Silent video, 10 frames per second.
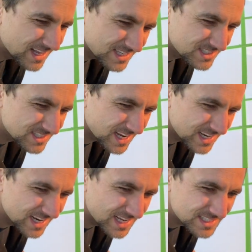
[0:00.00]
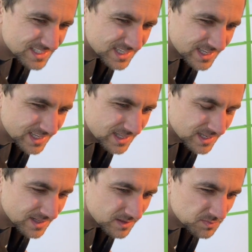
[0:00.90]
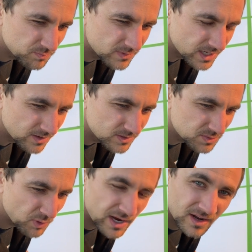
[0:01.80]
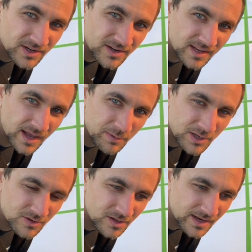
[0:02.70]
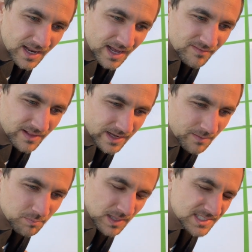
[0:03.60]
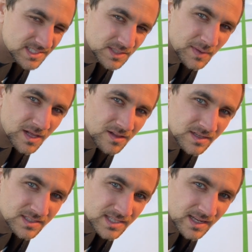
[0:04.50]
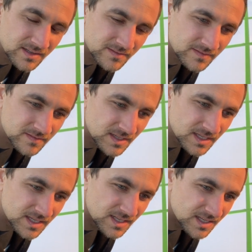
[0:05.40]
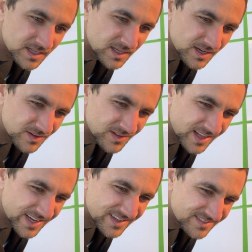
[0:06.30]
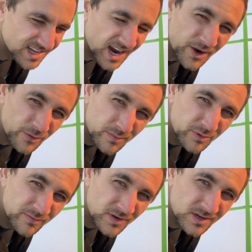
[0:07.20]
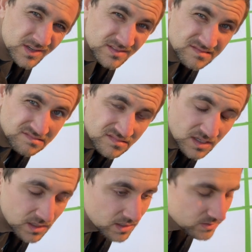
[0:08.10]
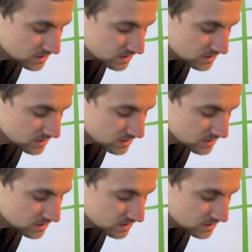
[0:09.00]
It's just kind of nice to, you know, spray on your chemical and have like a pleasant smell instead of, you know, like iron remover. I don't know.